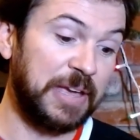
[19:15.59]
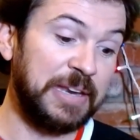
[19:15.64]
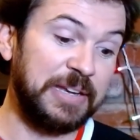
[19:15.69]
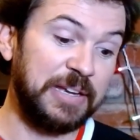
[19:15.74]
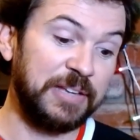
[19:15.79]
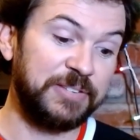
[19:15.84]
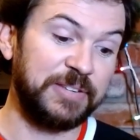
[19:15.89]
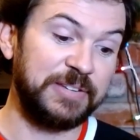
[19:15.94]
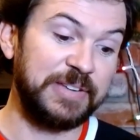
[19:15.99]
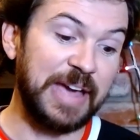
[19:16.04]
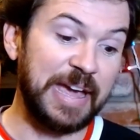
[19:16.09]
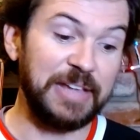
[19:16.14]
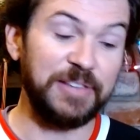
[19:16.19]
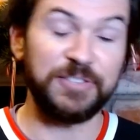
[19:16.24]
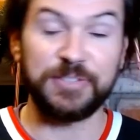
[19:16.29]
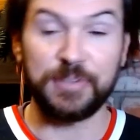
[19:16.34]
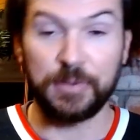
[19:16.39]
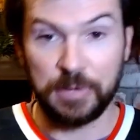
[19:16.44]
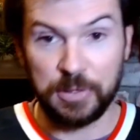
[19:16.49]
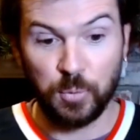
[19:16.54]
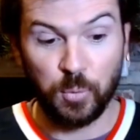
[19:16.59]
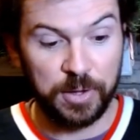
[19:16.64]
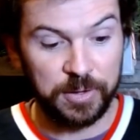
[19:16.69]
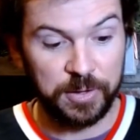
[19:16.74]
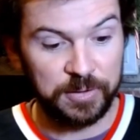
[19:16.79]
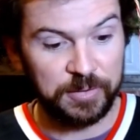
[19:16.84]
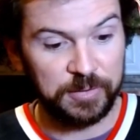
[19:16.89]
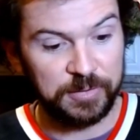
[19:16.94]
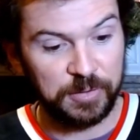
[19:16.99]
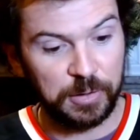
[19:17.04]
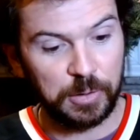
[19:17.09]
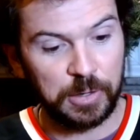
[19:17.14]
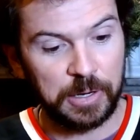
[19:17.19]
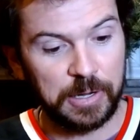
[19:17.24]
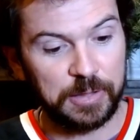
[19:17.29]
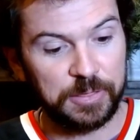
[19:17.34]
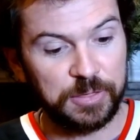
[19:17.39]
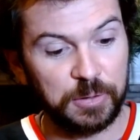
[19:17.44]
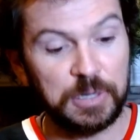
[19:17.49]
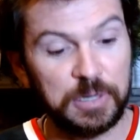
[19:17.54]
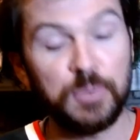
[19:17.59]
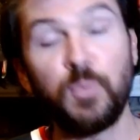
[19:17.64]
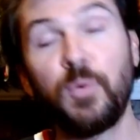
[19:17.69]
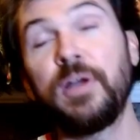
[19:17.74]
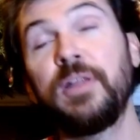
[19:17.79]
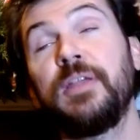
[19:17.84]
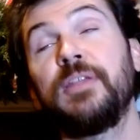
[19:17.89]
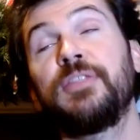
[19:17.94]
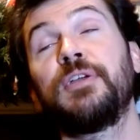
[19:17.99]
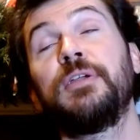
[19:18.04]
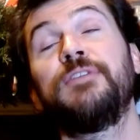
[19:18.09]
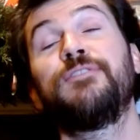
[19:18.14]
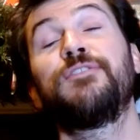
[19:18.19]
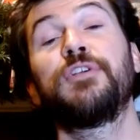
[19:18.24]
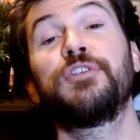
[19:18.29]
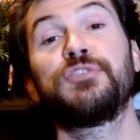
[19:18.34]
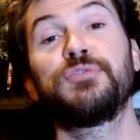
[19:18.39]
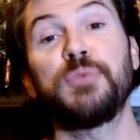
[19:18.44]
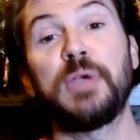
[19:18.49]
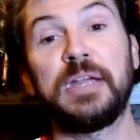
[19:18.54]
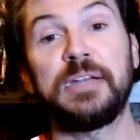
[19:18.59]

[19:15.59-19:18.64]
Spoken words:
and he gets the Titans 31st